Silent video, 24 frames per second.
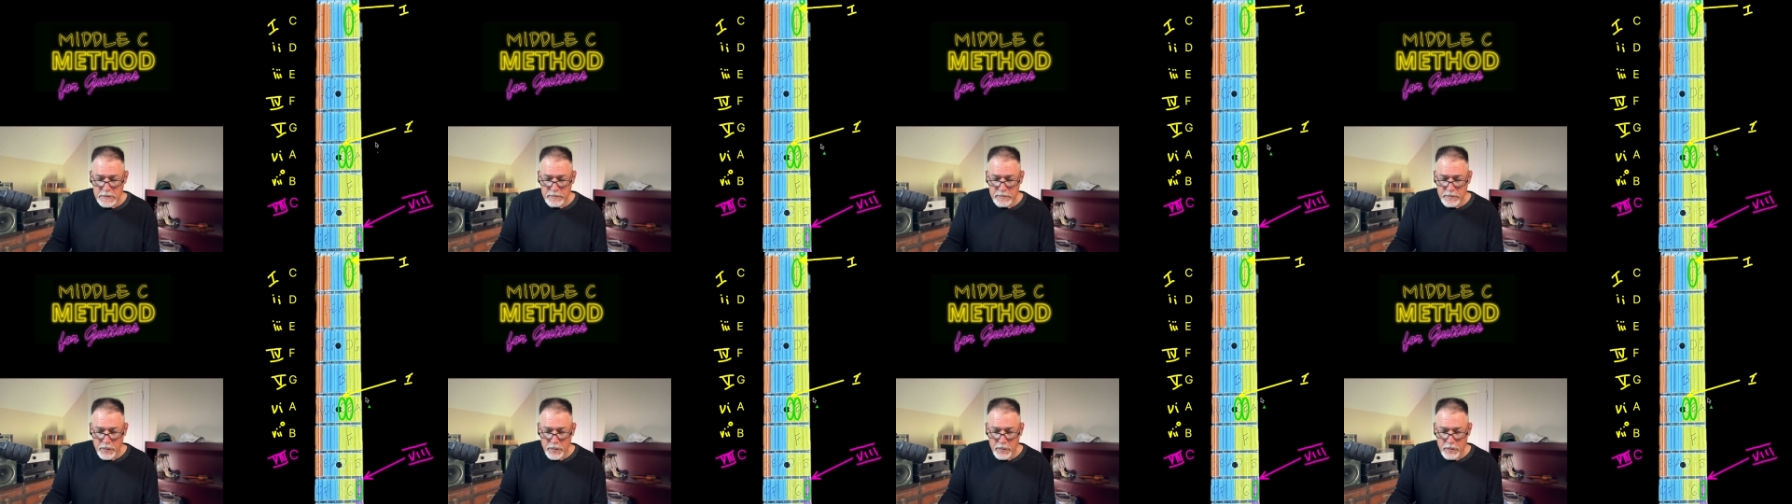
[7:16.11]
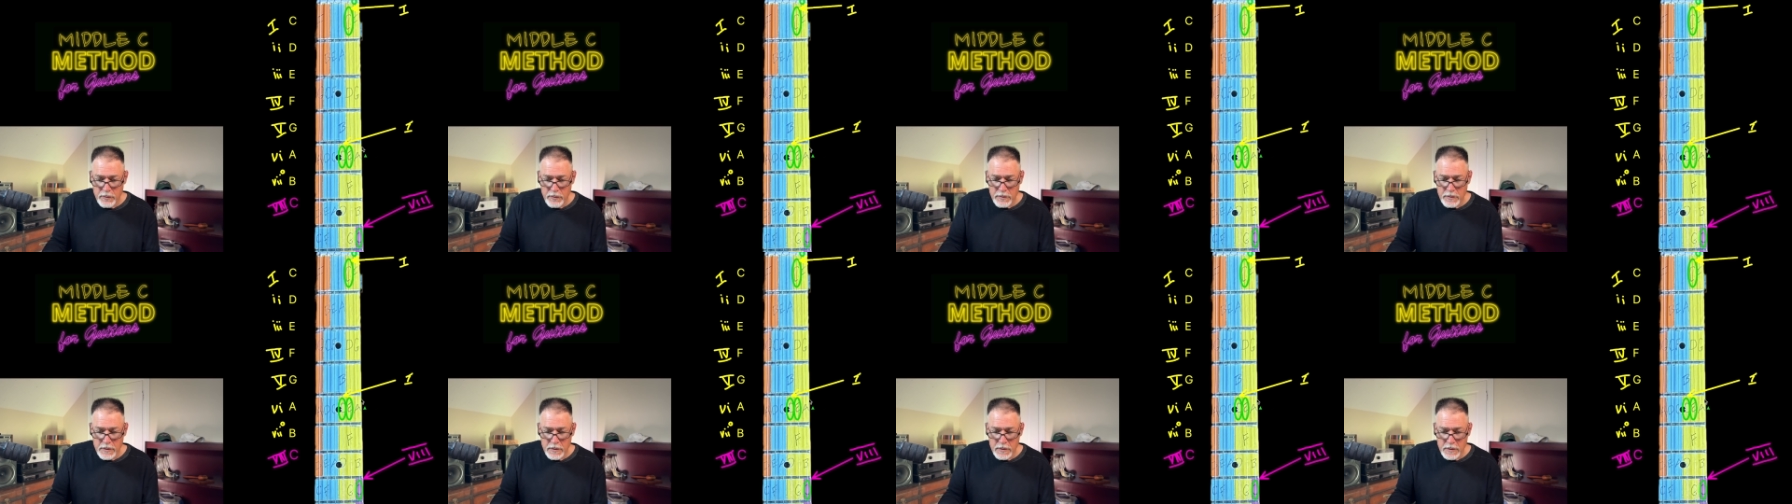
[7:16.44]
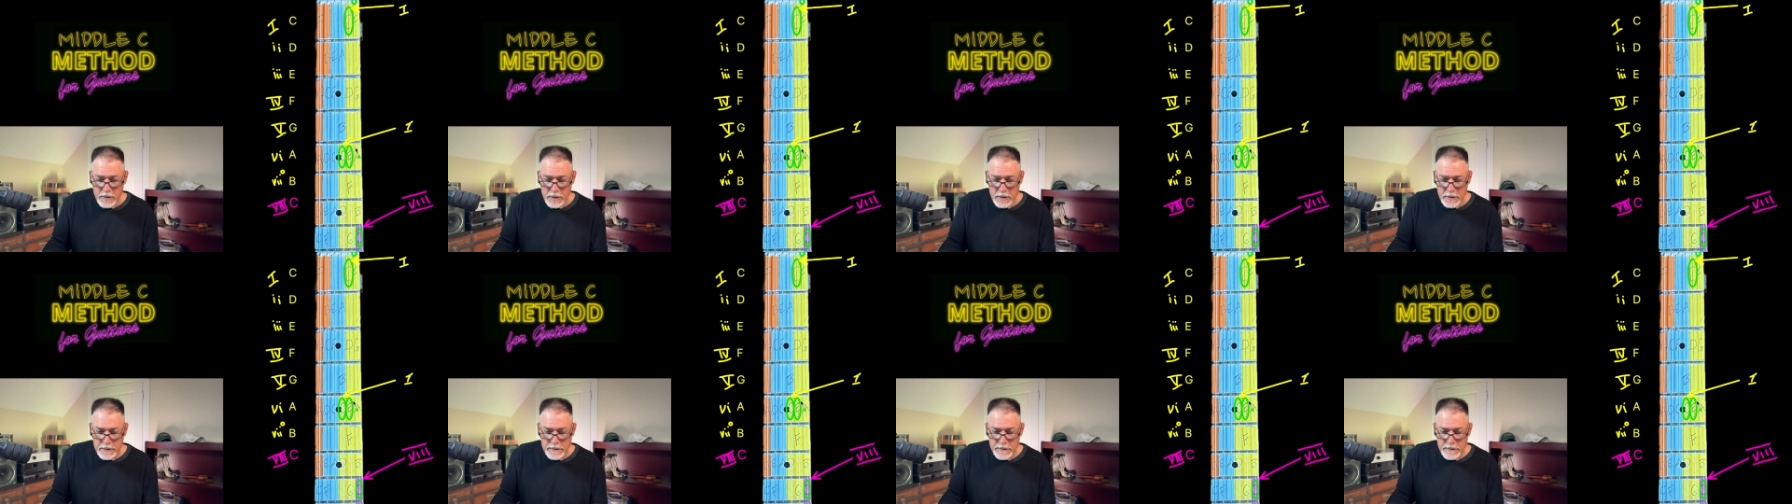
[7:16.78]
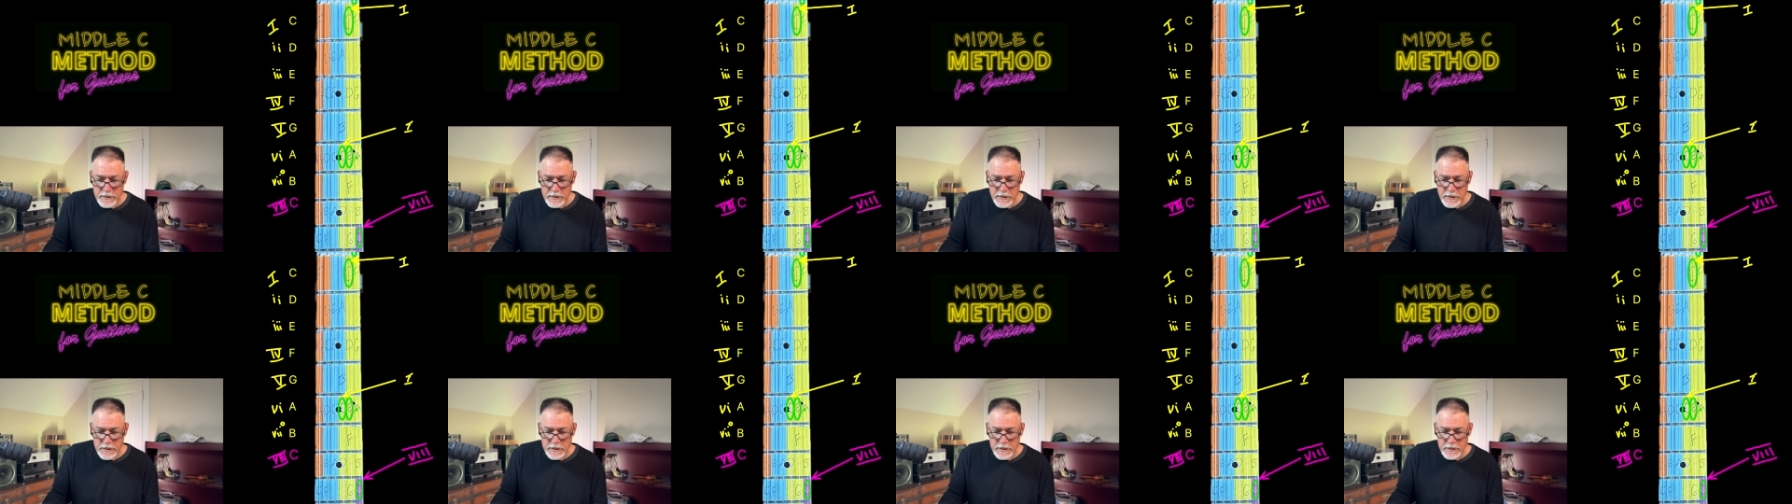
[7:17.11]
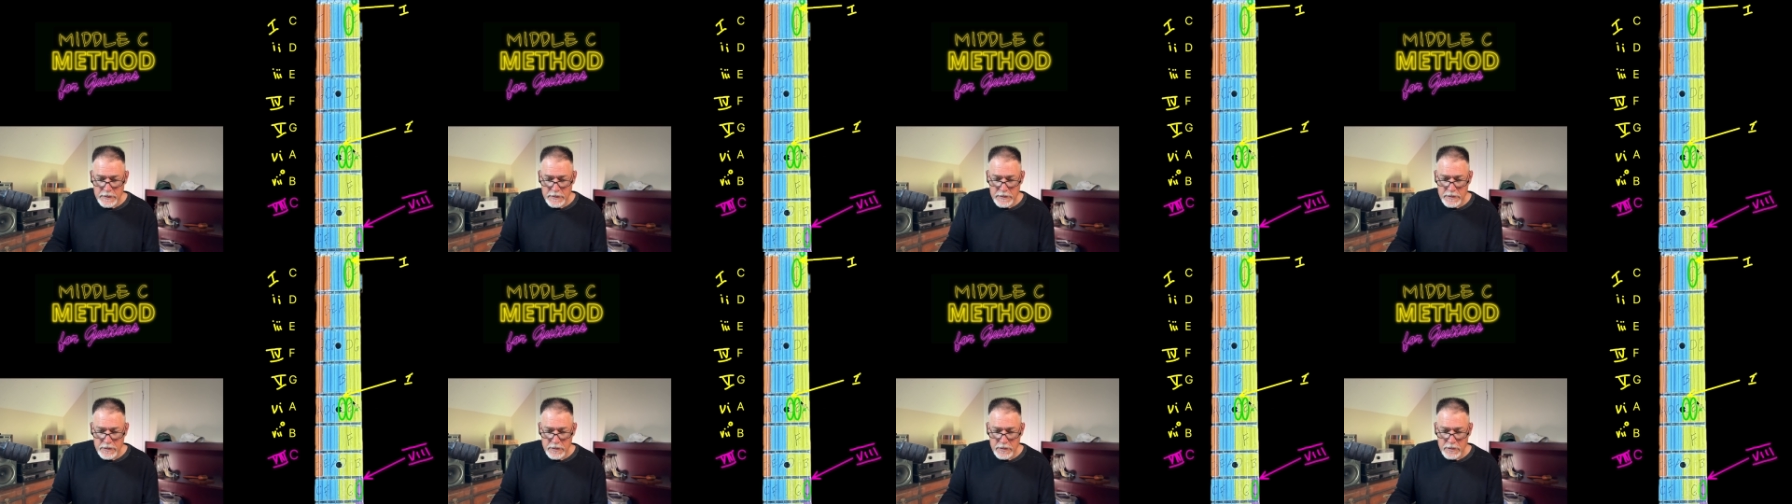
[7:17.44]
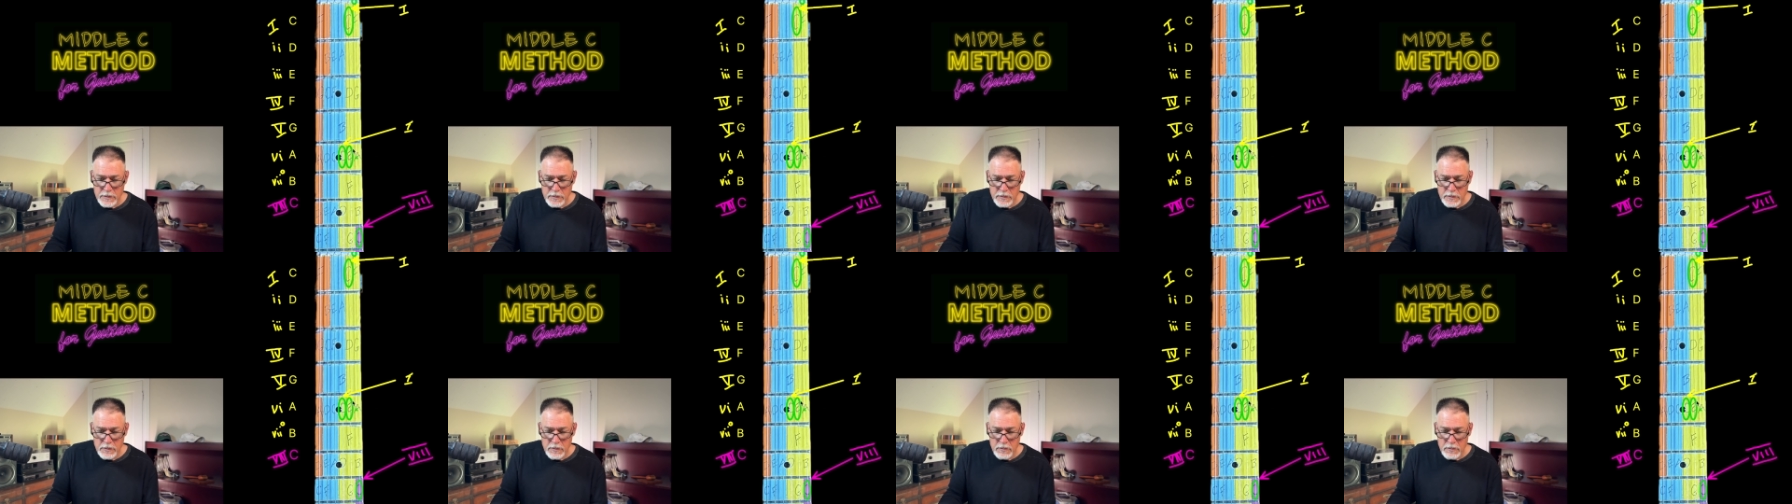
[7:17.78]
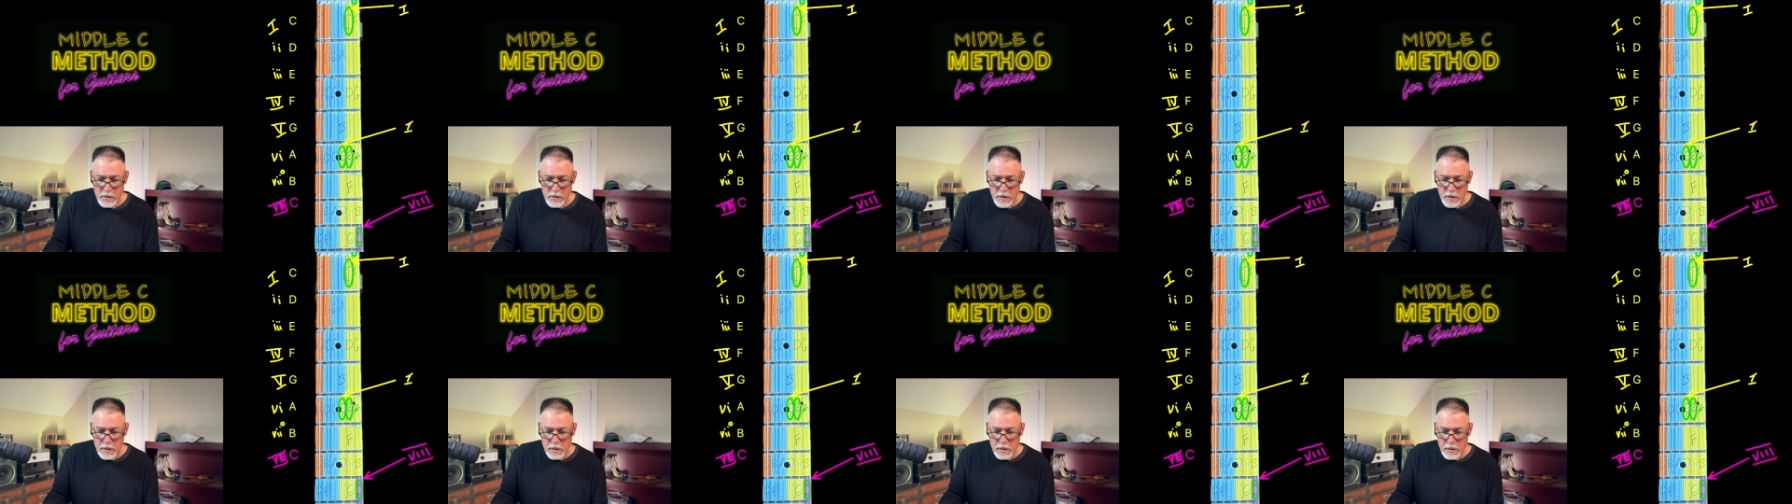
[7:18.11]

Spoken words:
important is these 2